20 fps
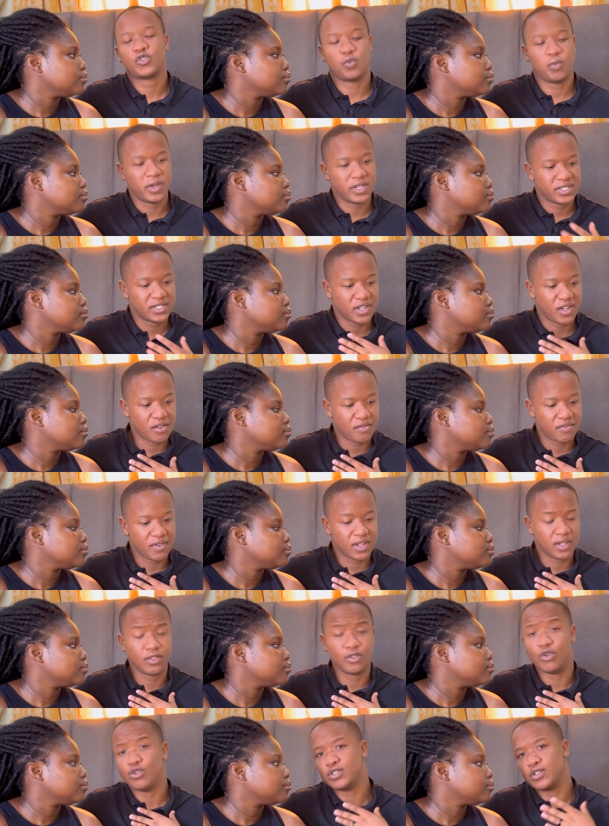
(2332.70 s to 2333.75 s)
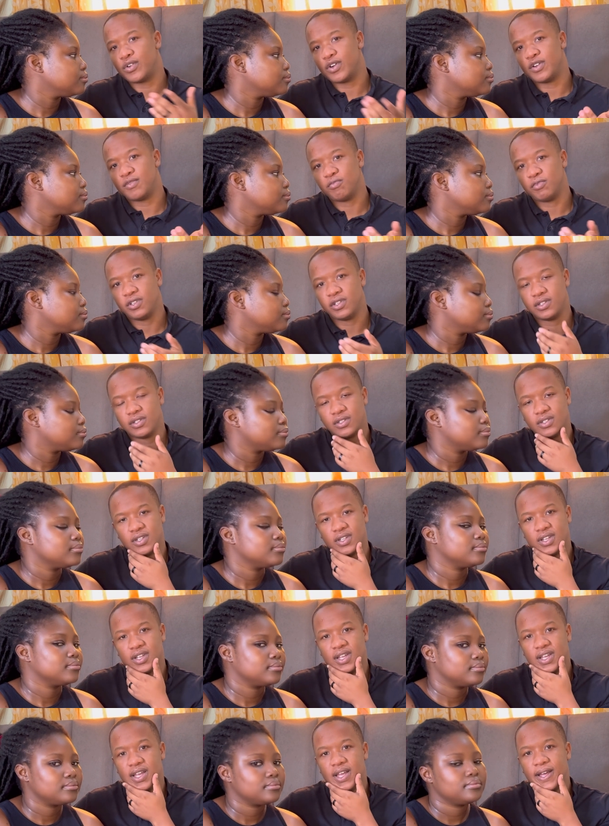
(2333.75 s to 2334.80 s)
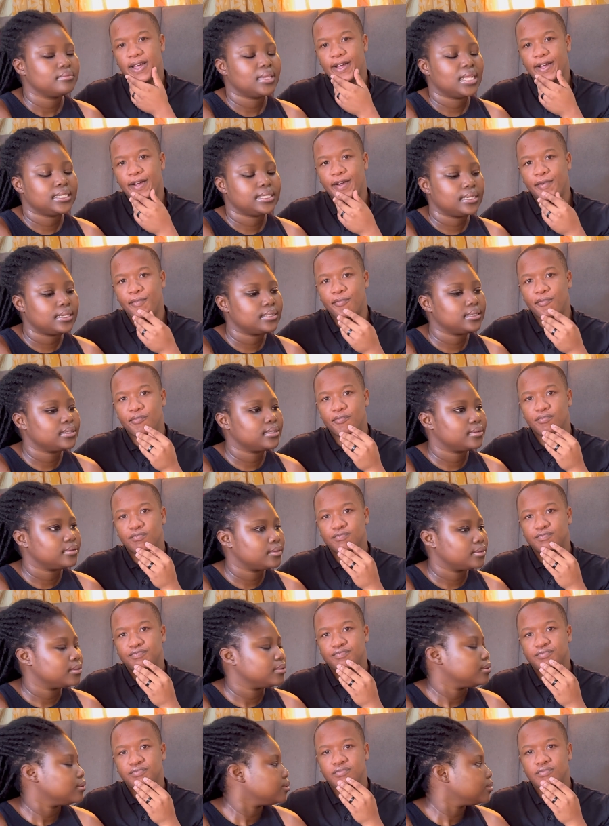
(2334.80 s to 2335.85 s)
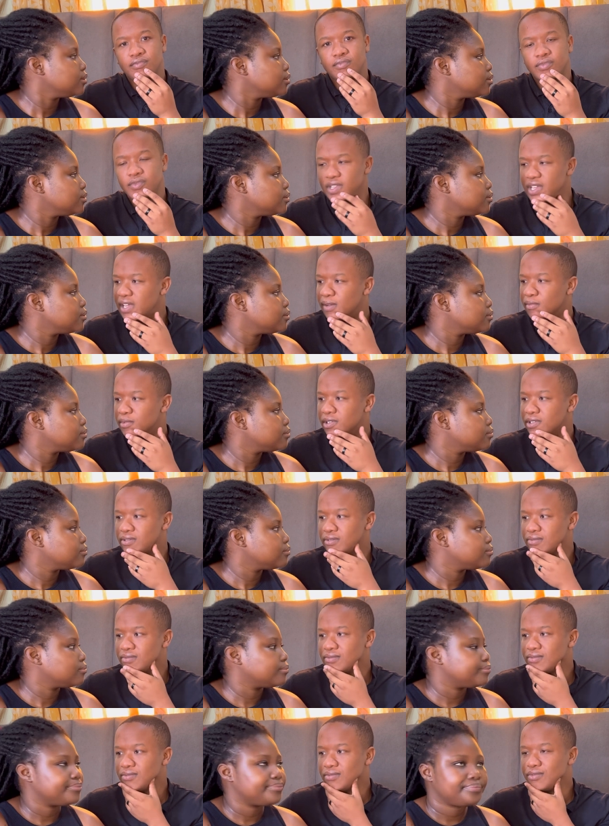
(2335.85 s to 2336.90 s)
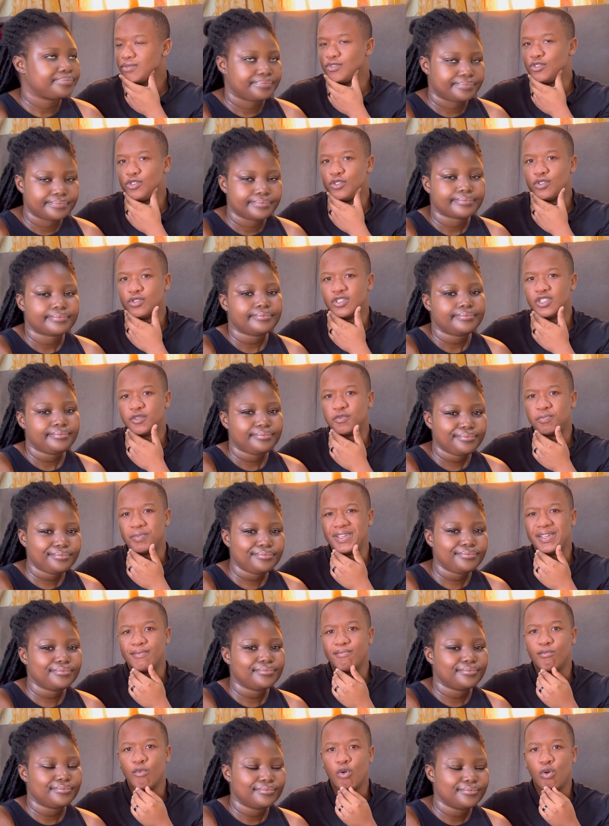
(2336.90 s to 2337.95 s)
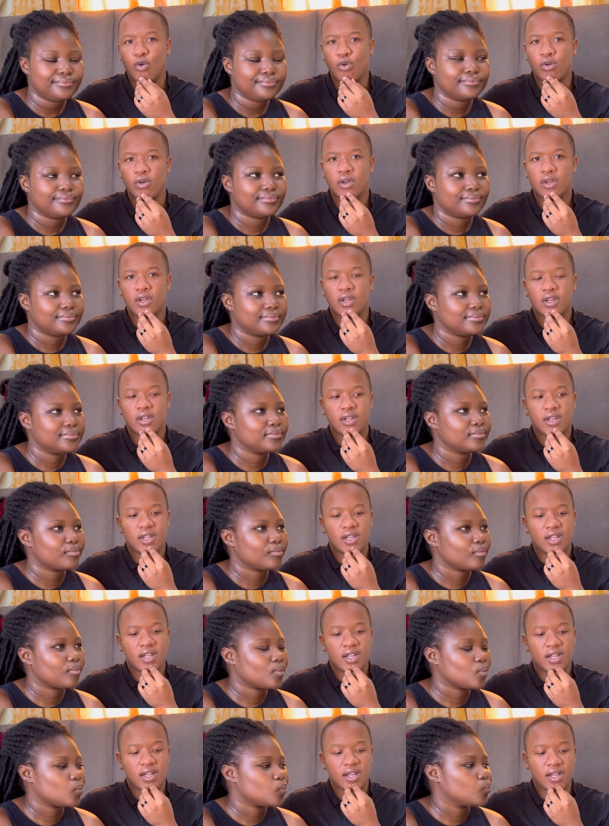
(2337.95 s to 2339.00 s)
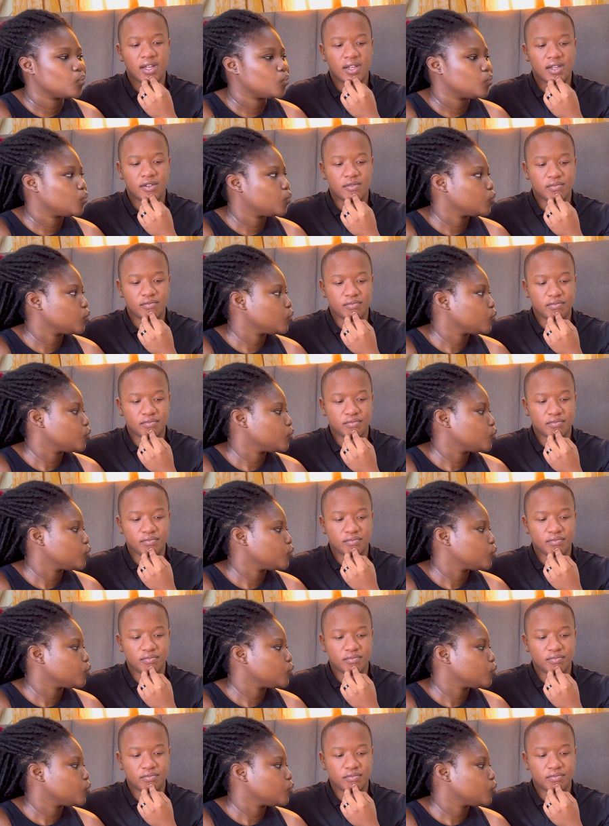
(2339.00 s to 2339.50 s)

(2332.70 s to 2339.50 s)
Speaker 1: myself and those around me. Um, yeah, you know, just being more um,